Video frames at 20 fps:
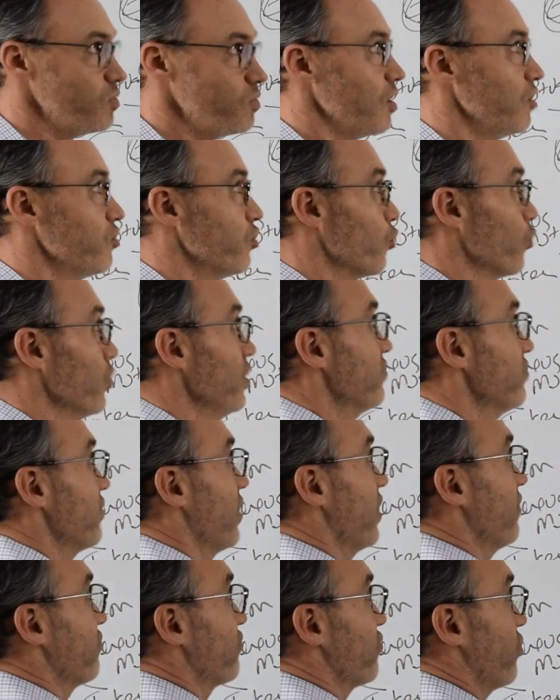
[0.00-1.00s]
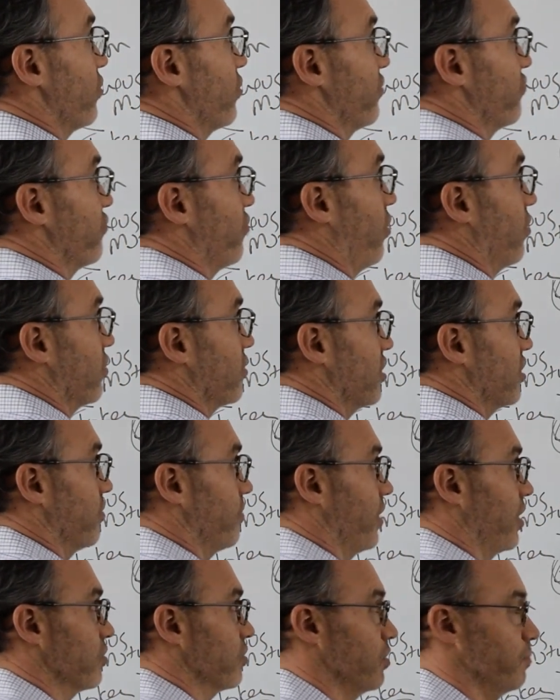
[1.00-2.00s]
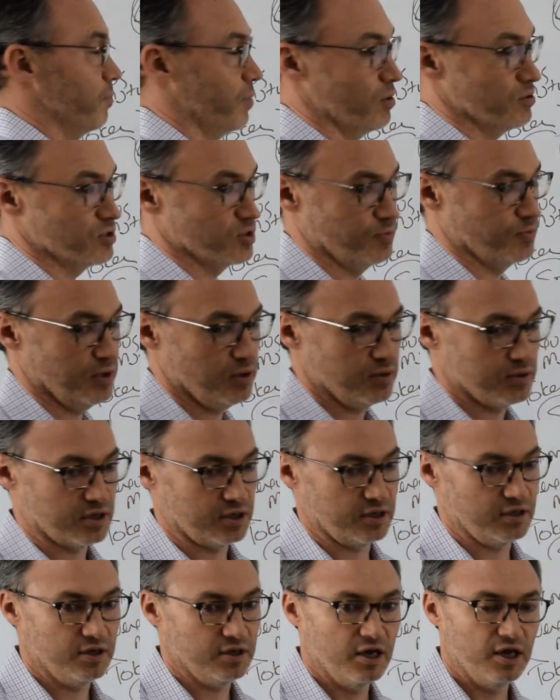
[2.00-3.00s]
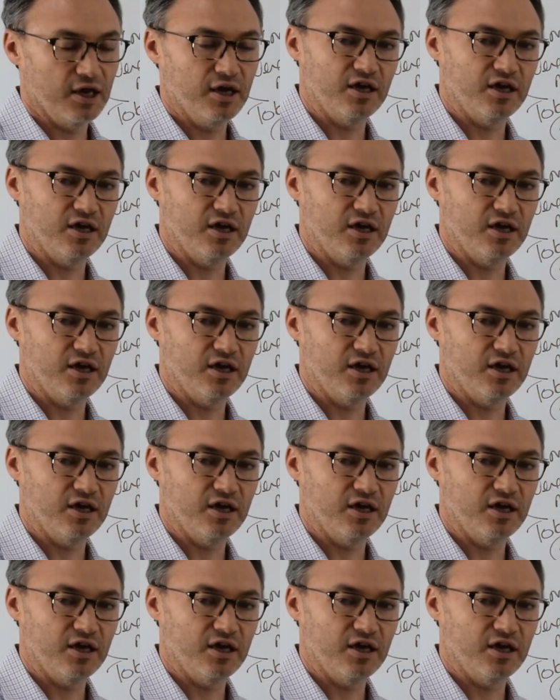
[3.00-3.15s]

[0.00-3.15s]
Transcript: the reason I've started talking about composability